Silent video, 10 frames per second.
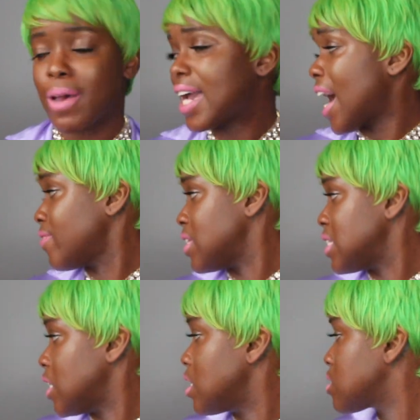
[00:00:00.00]
why I got these
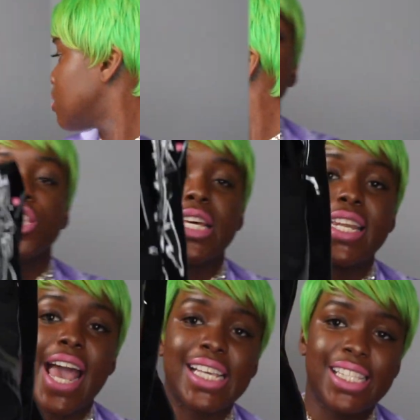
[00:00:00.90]
heels. So the
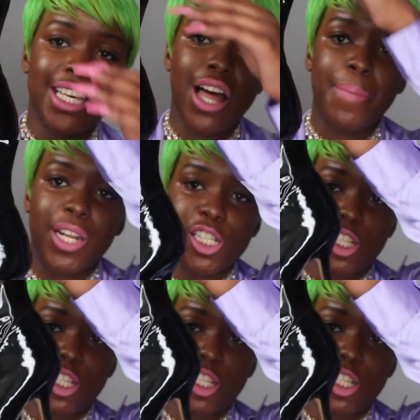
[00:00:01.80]
next heel I'm gonna